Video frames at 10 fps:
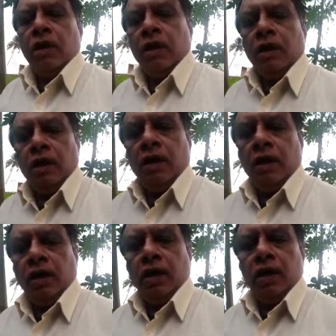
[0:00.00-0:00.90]

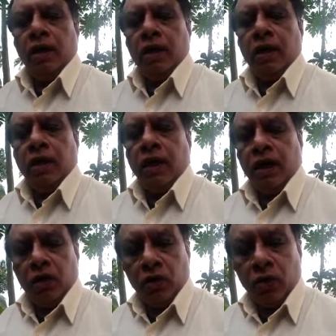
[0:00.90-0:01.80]
uh,
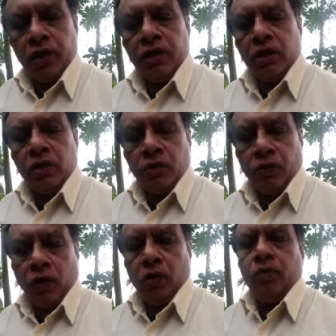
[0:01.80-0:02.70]
had no reason to
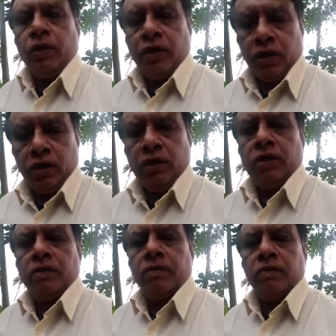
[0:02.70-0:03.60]
evolve
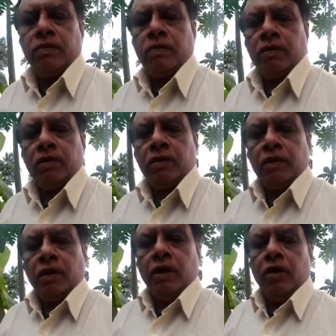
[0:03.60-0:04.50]
because
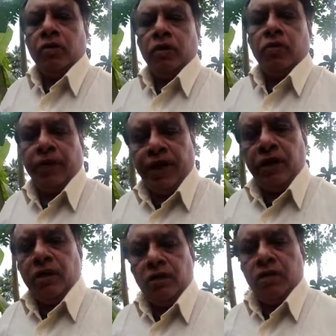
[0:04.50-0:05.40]
it was
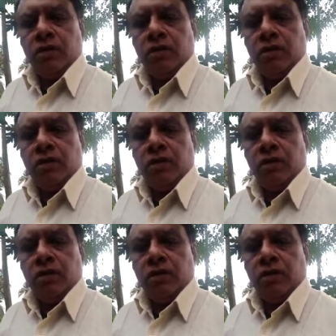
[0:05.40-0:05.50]
made